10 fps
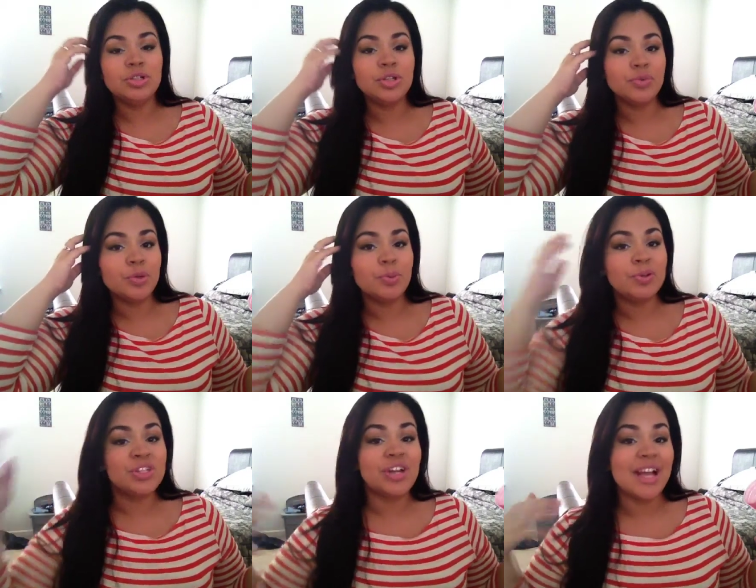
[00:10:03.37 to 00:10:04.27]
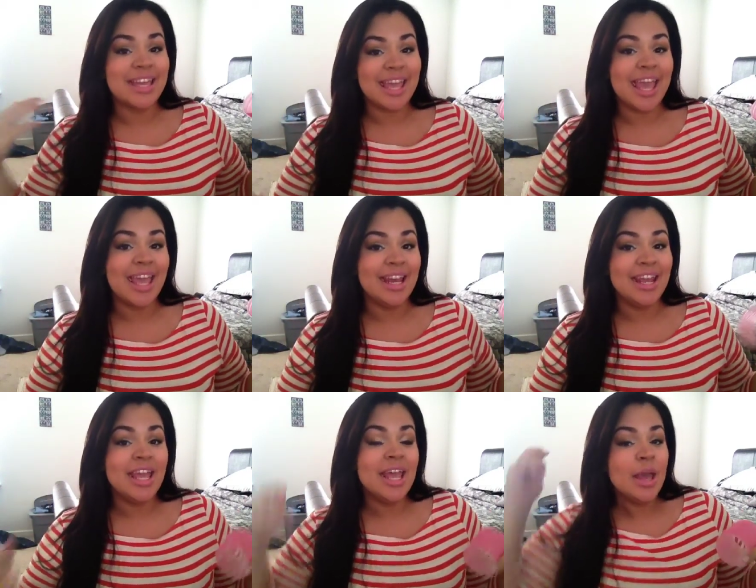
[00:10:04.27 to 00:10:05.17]
the root booster again,
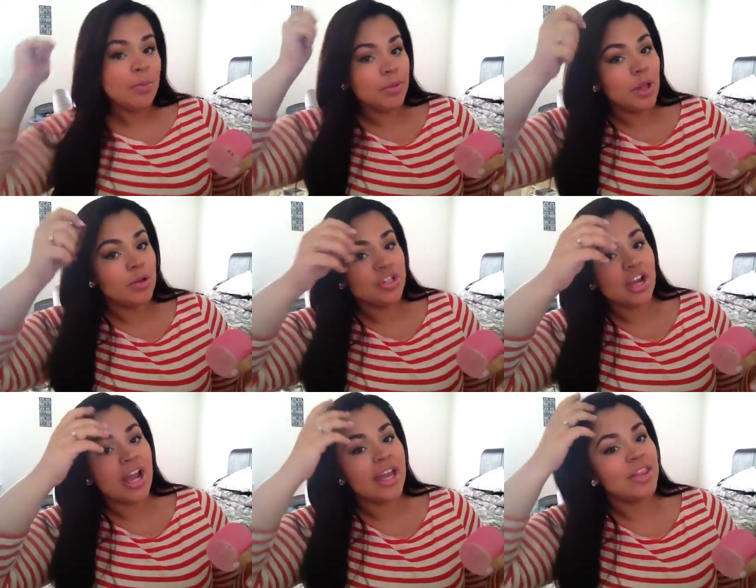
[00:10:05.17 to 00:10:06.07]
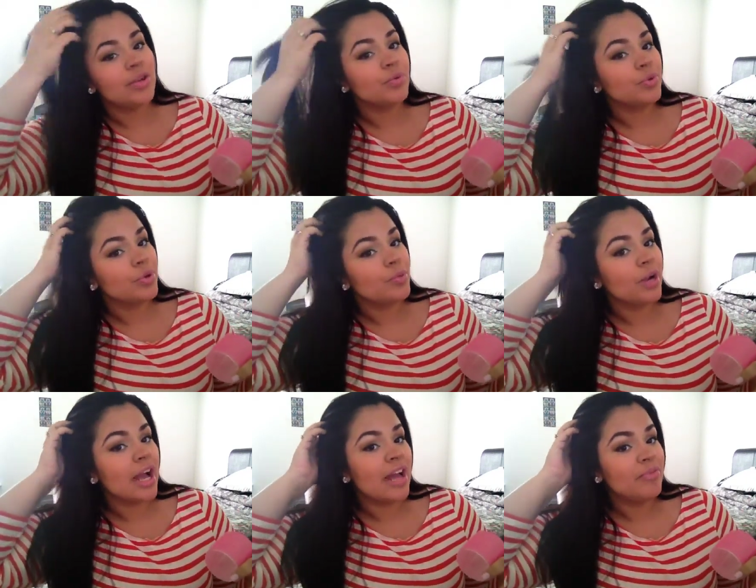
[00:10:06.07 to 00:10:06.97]
blow dry the root
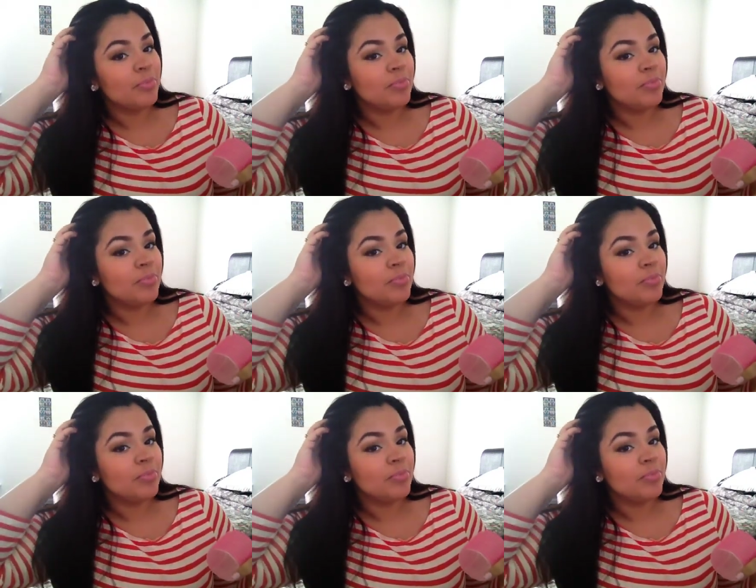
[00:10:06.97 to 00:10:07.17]
where I've,